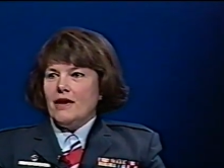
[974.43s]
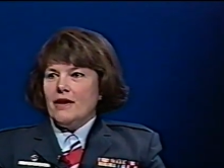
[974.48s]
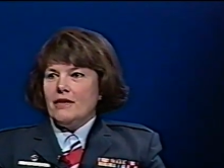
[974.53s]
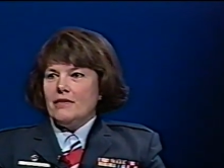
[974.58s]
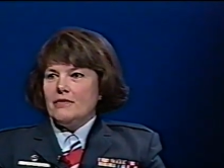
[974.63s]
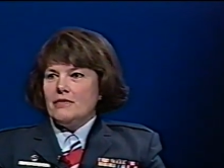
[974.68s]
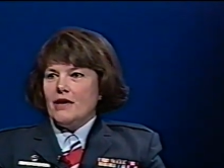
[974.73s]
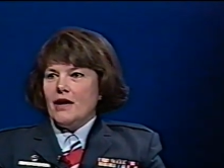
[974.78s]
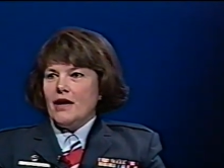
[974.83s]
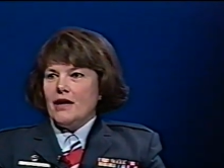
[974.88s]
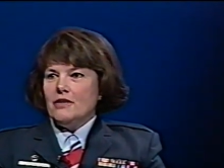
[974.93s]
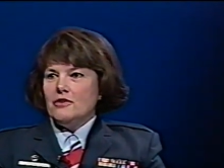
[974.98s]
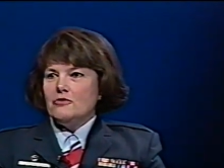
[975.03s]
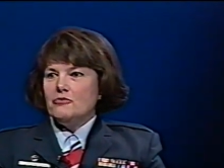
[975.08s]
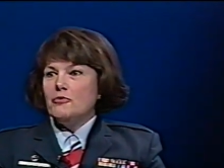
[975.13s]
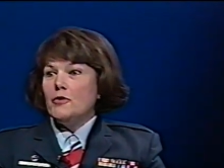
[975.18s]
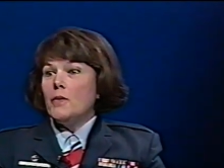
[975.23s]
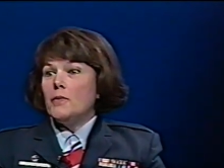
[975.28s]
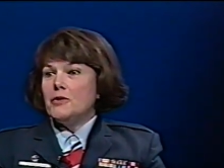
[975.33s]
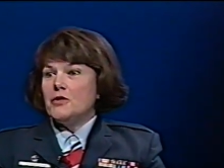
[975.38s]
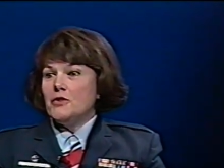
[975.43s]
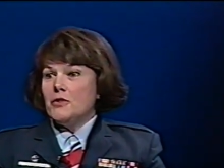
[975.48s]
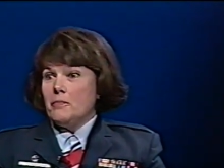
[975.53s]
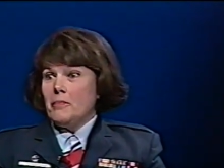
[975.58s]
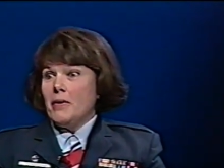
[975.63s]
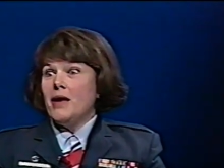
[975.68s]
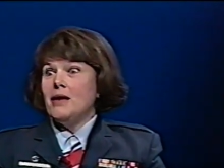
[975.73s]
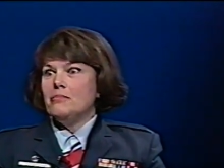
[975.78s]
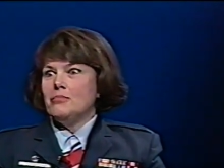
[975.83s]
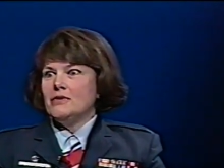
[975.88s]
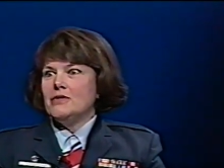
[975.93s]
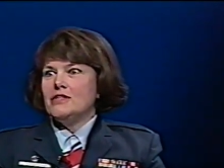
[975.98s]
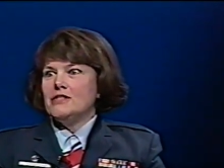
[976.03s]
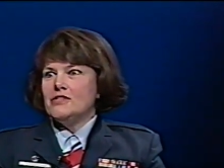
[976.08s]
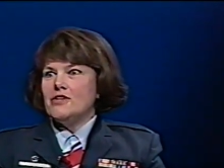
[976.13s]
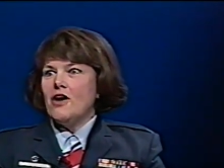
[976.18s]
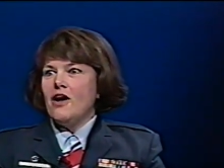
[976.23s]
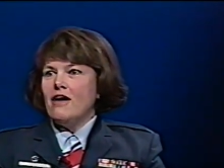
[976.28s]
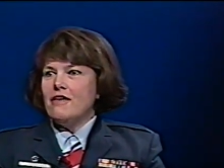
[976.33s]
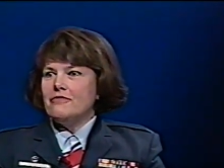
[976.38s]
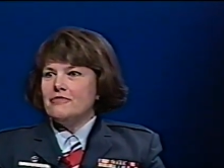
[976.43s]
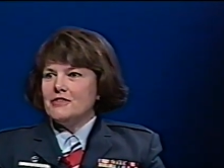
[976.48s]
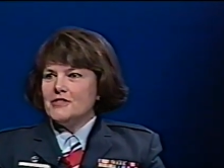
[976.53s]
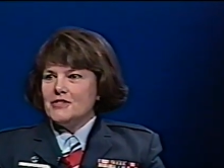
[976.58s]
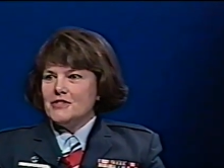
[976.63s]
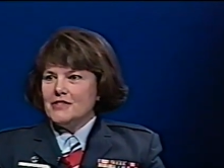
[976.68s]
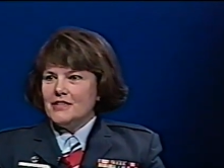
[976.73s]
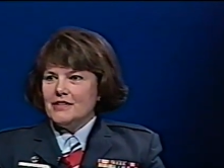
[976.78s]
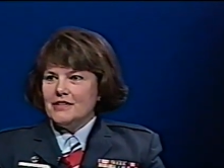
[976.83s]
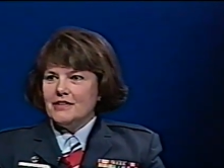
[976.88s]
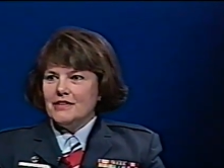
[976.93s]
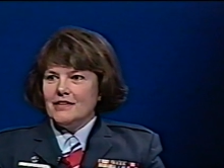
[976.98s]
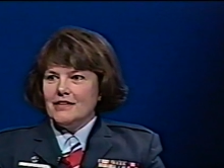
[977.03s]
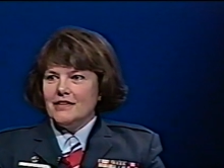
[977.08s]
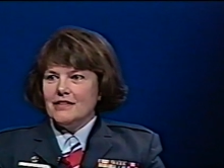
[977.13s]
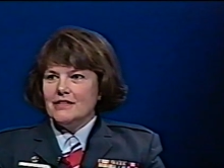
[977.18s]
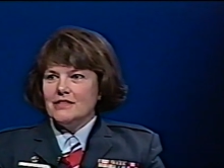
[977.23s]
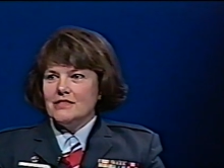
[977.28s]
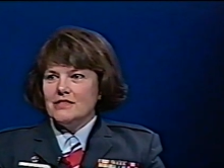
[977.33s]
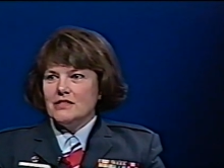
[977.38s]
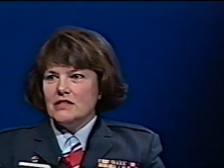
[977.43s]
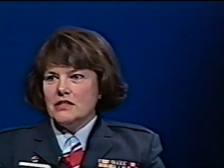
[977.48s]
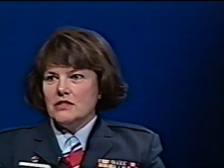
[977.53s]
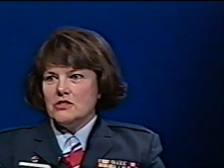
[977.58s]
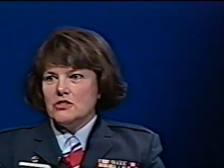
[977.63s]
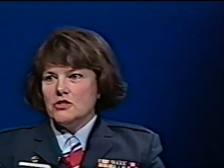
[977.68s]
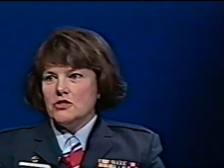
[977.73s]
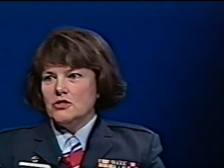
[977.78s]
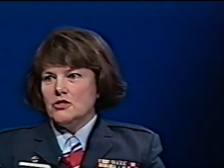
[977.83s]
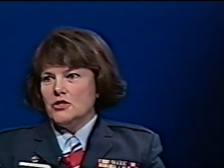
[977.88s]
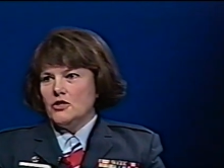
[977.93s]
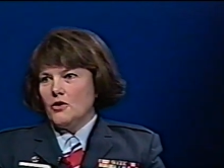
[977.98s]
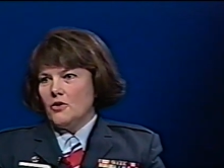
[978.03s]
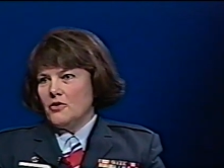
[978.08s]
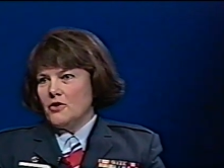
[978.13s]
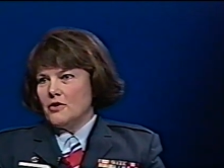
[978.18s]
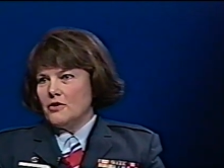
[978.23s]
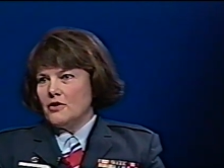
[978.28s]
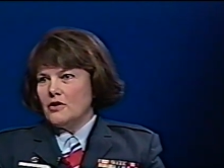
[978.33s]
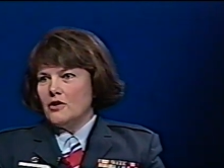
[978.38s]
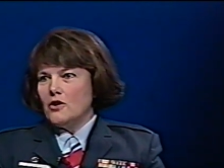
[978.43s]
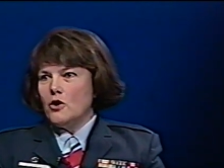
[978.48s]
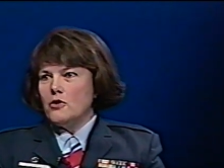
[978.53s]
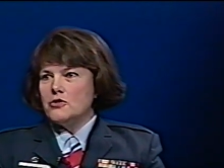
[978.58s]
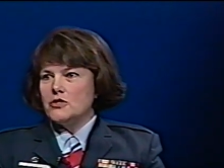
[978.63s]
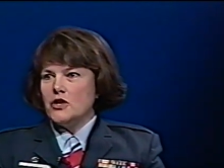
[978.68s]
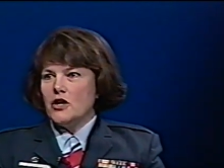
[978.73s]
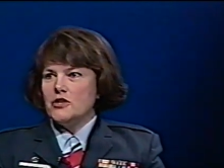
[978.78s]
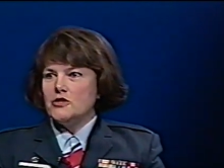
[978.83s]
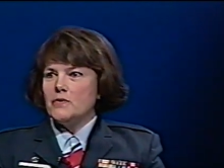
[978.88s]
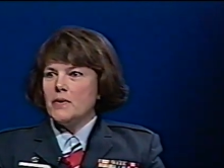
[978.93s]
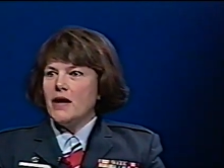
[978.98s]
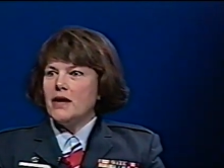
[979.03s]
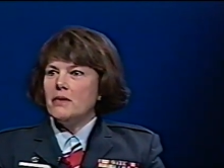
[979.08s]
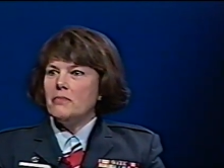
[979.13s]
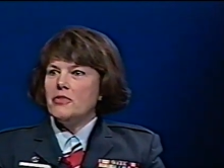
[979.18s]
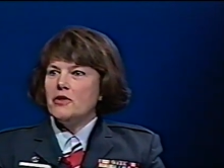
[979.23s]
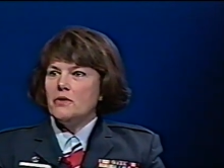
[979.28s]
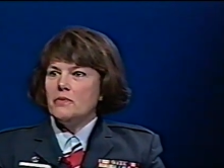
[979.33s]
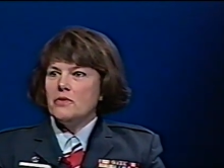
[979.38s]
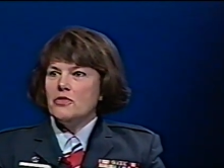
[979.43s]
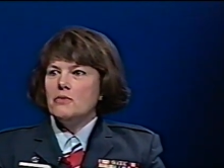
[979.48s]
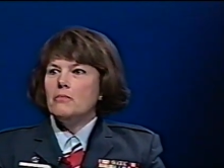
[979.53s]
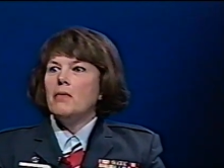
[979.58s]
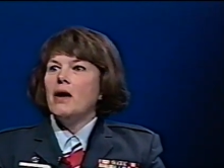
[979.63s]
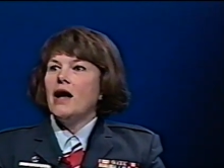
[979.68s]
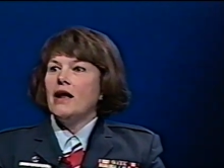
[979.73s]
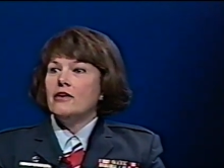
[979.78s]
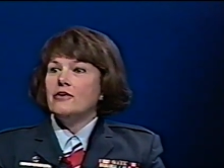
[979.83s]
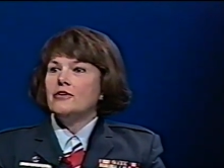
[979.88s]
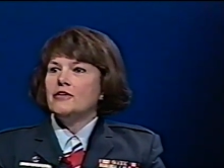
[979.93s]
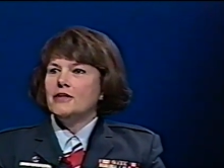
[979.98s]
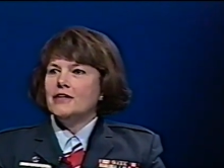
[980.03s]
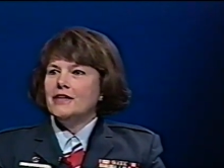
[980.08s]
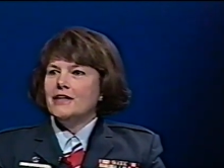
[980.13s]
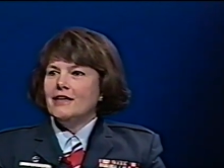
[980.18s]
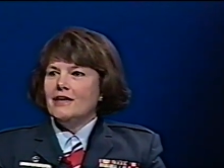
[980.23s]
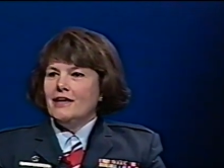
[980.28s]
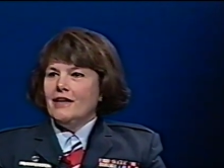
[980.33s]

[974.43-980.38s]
I, I look forward to the paperless office, and it's it's good to know the Coast Guard's right up there with the modern